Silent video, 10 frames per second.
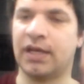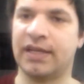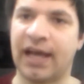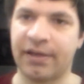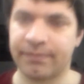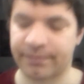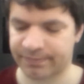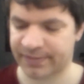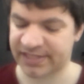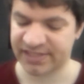Now,
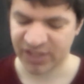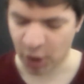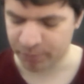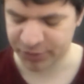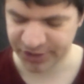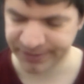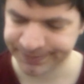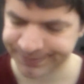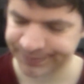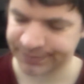this is an option,
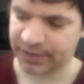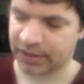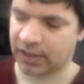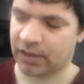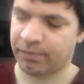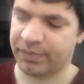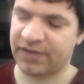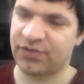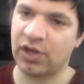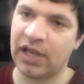but
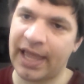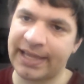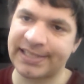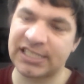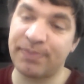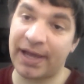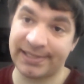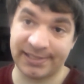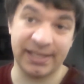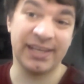if you like it
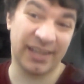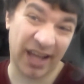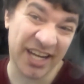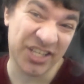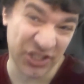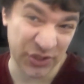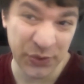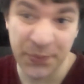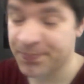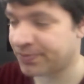spicy, and I
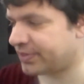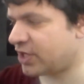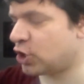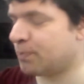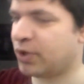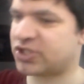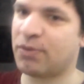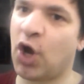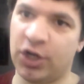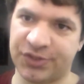do, then you can put some
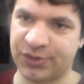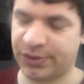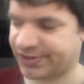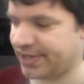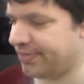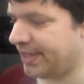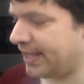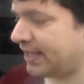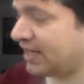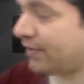hot sauce in
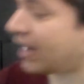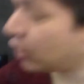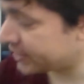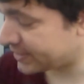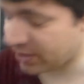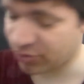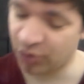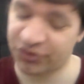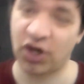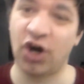there. Now, I honestly
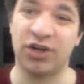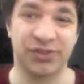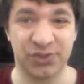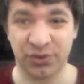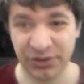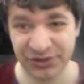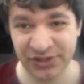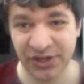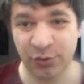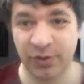thought that hot
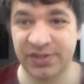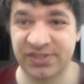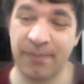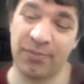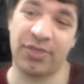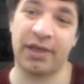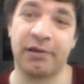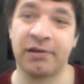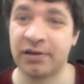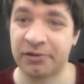sauce was
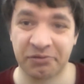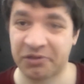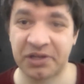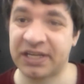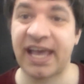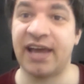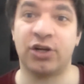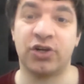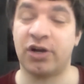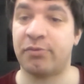something that, again,
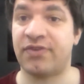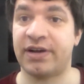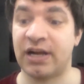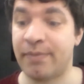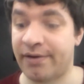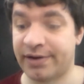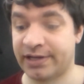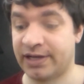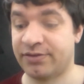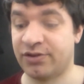could only be found in
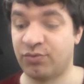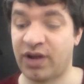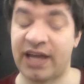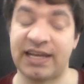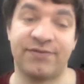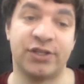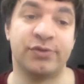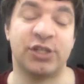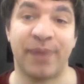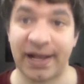America, that I'd have to
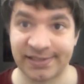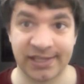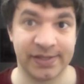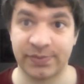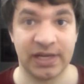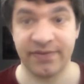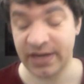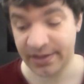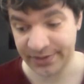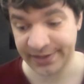use Tabasco as well, if
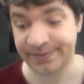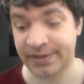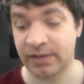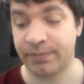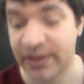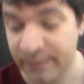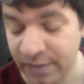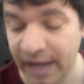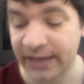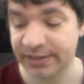anything. But in
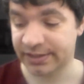fact,